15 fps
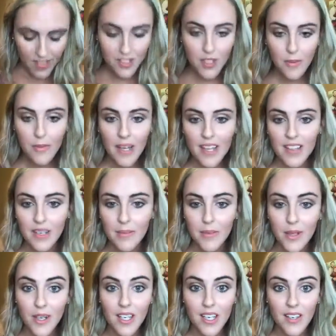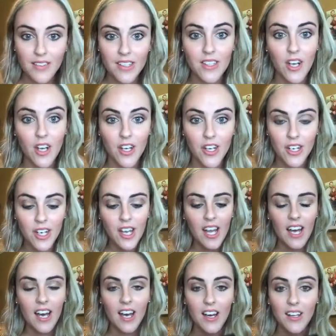to make them look even longer.
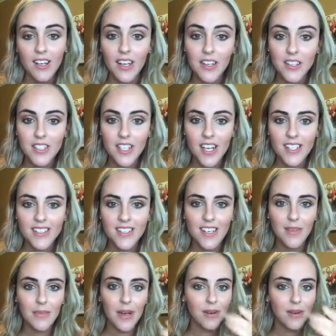Another side tip,